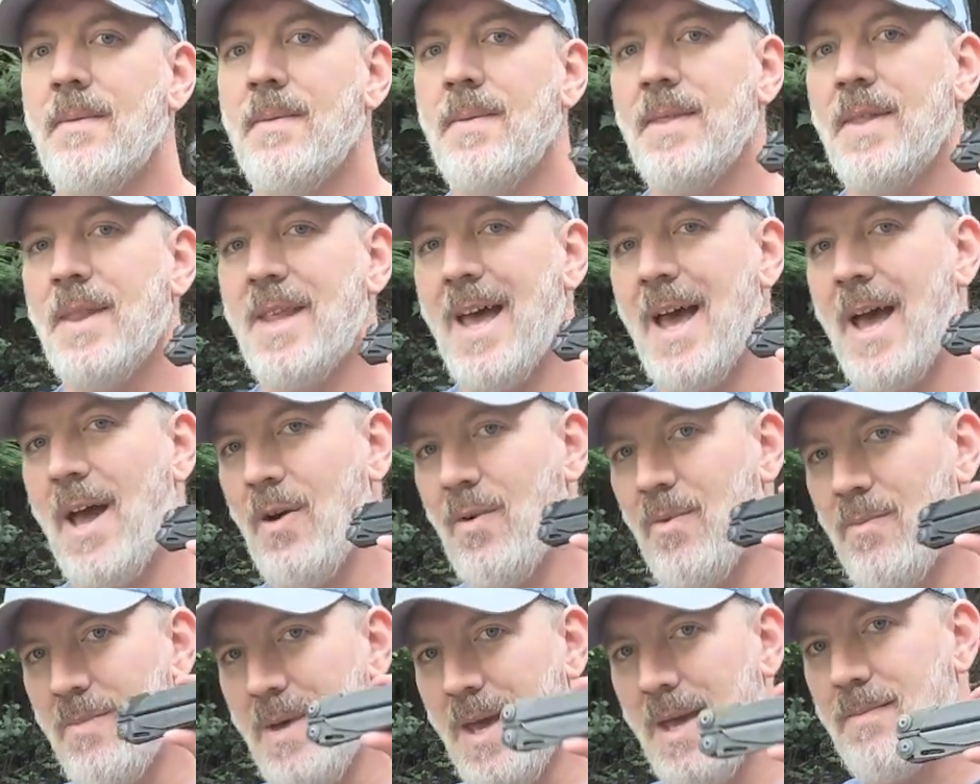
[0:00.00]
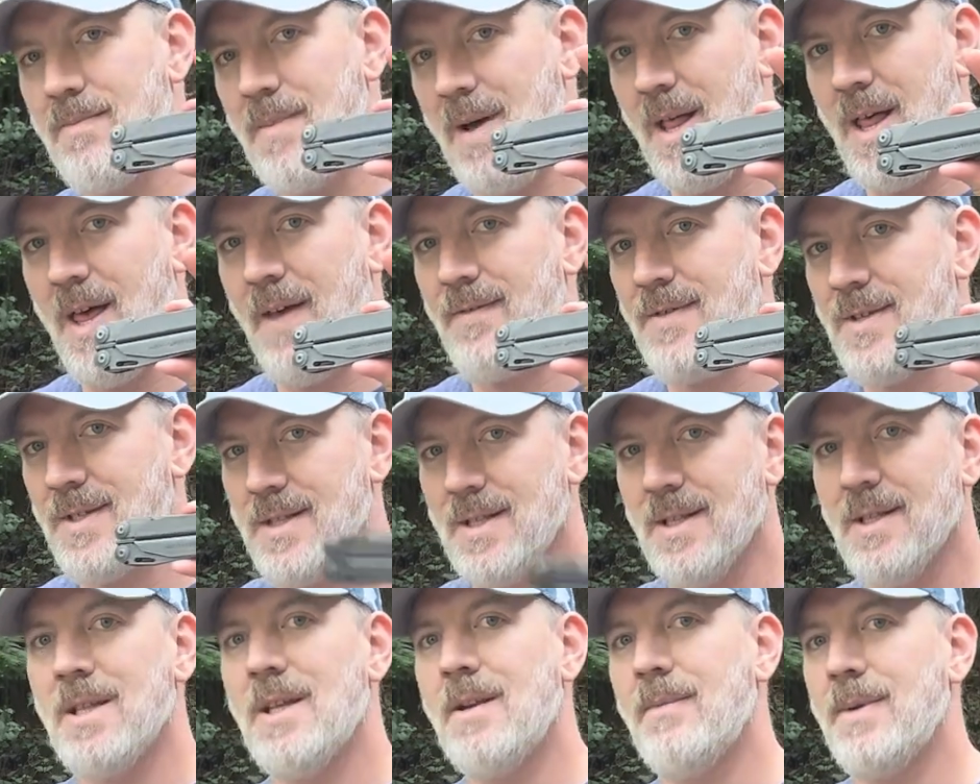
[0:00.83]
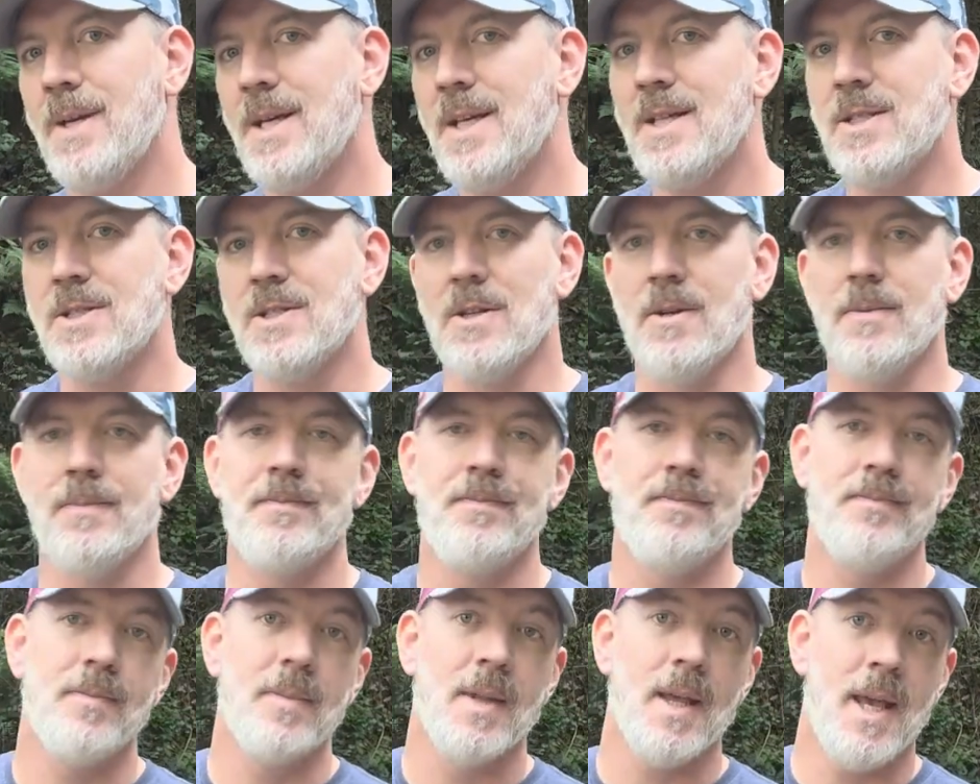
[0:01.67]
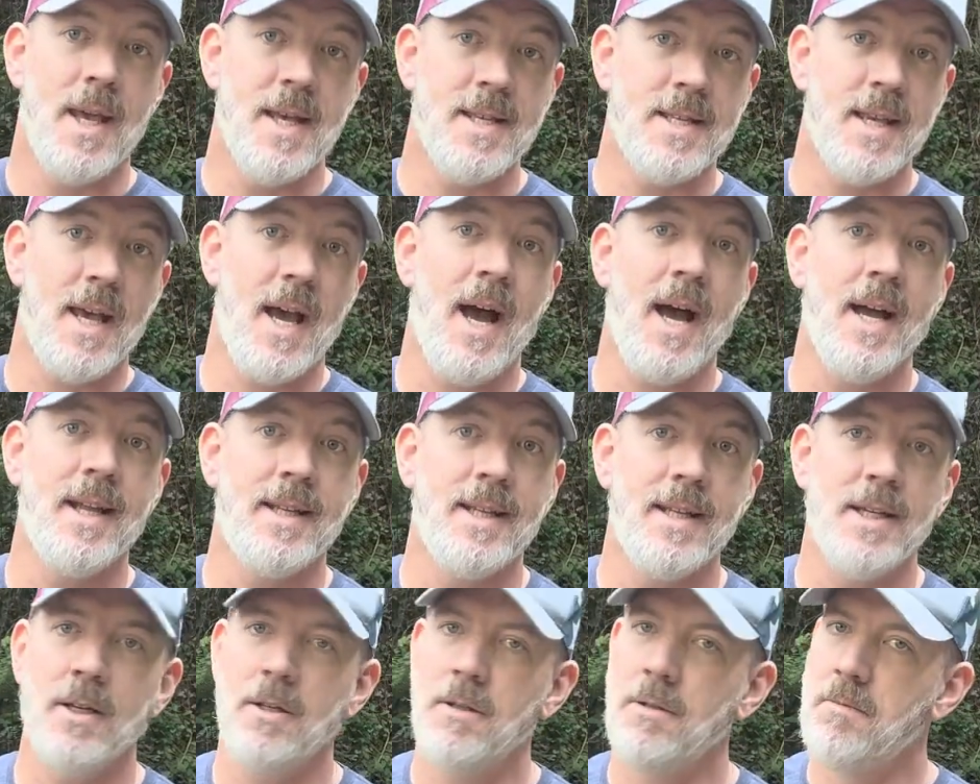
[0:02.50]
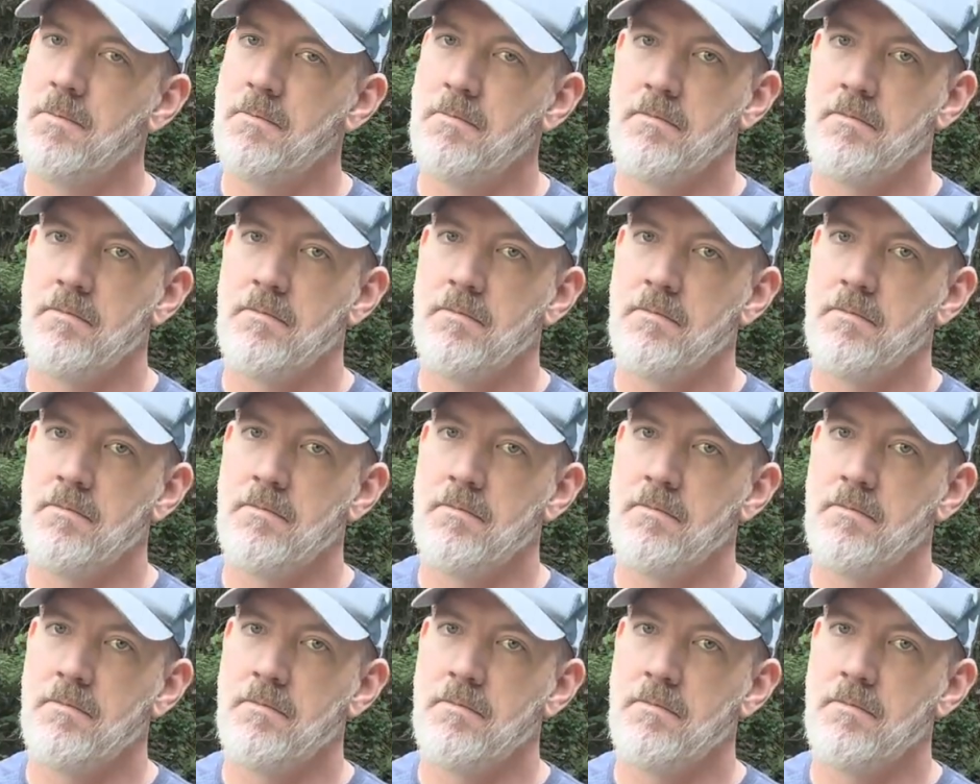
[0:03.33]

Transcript: that make my life just a little bit easier. Is it ideal?